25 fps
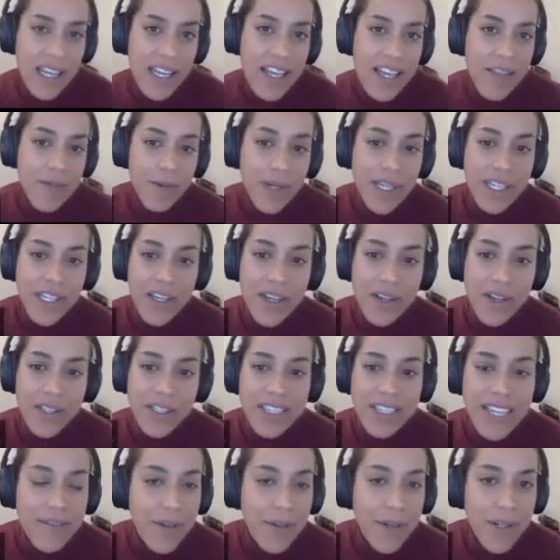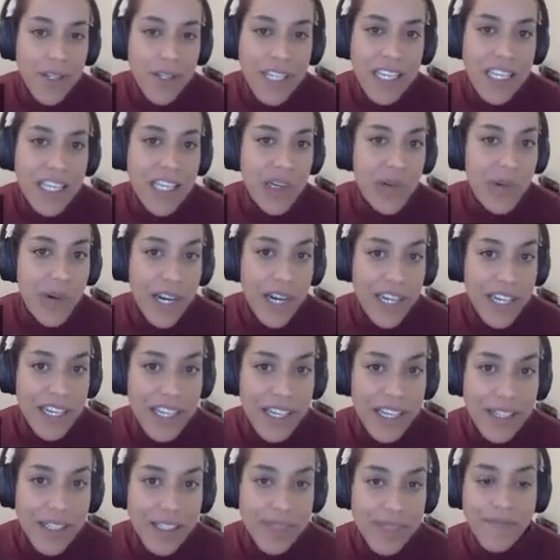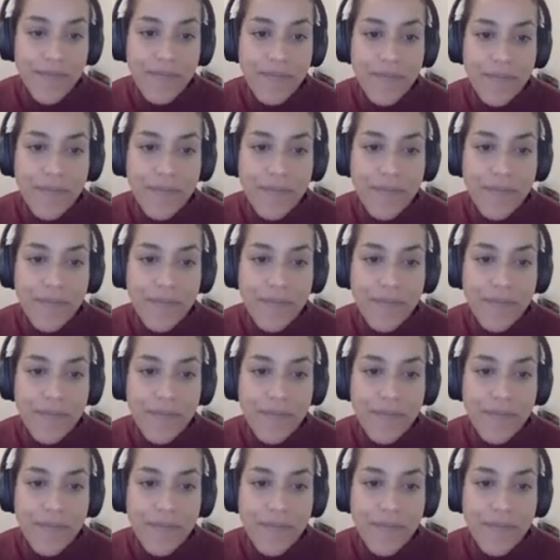if we know several key quantities.